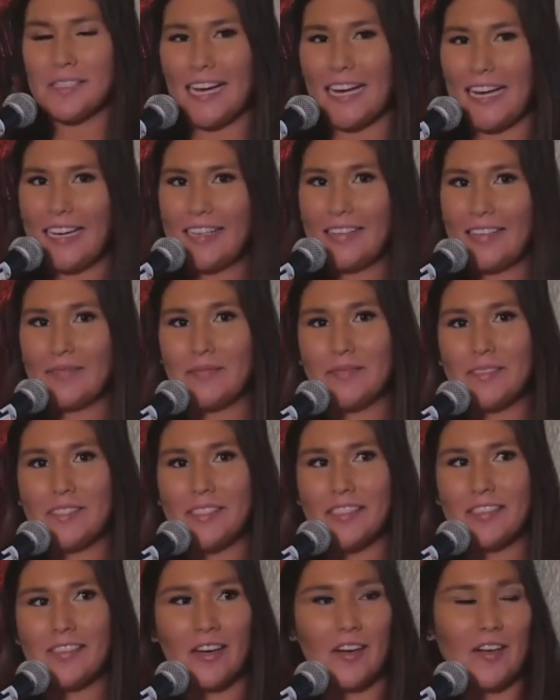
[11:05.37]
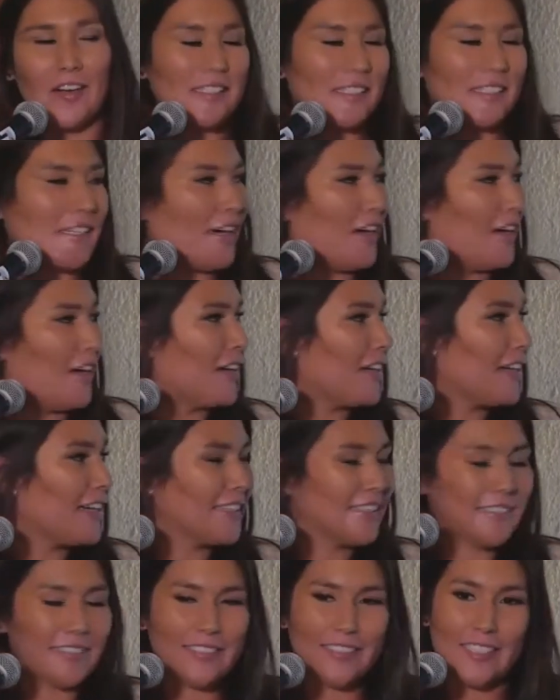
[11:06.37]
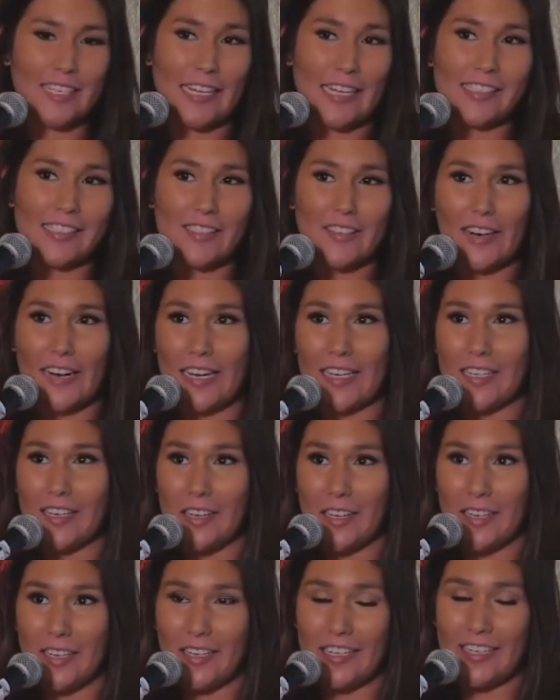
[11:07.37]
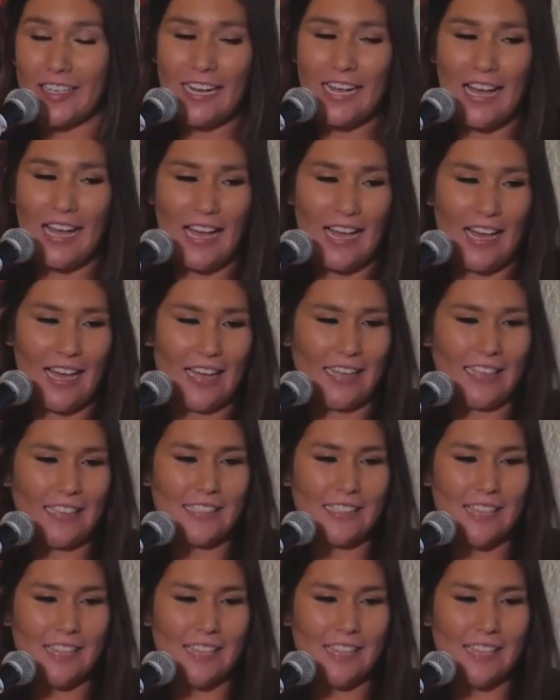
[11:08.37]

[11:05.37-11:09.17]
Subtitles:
And again, going forward, I'm able to share my experiences